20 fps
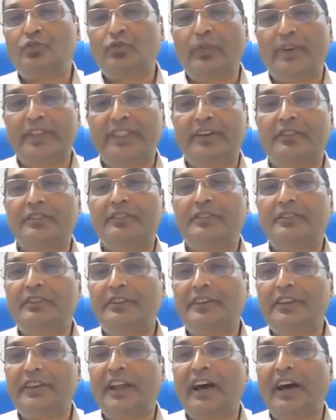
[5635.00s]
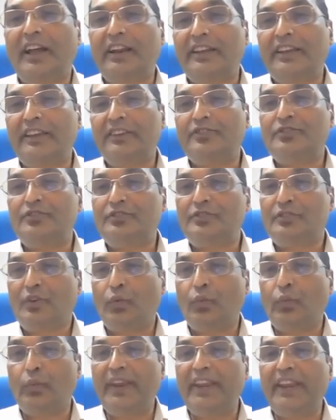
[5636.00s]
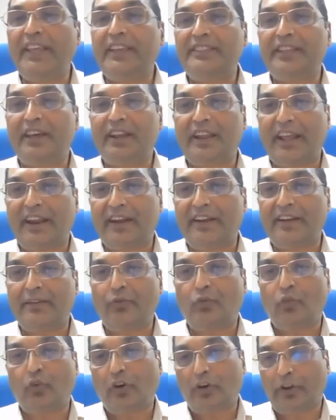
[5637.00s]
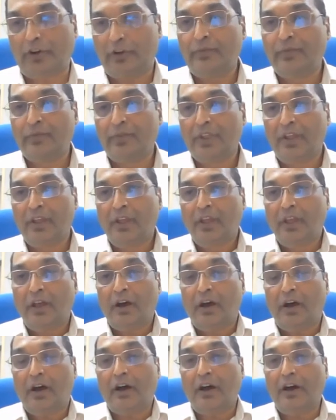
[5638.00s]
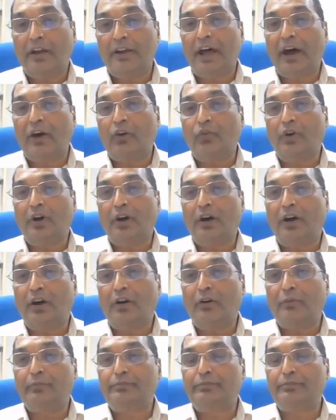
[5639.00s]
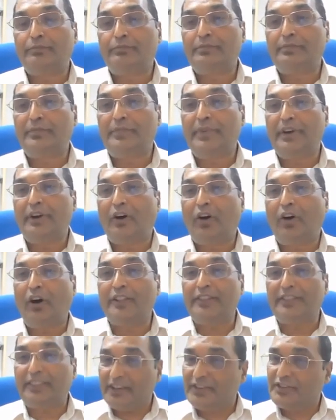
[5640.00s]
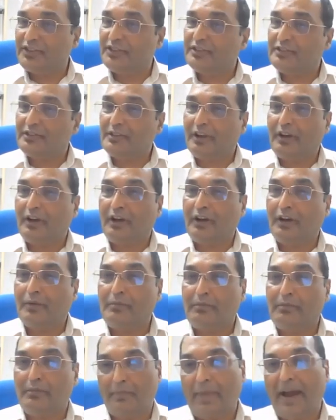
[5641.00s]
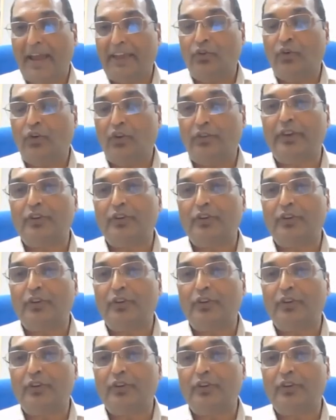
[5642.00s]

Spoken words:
to whether the Iran is winning the narrative war. Now, on this, my own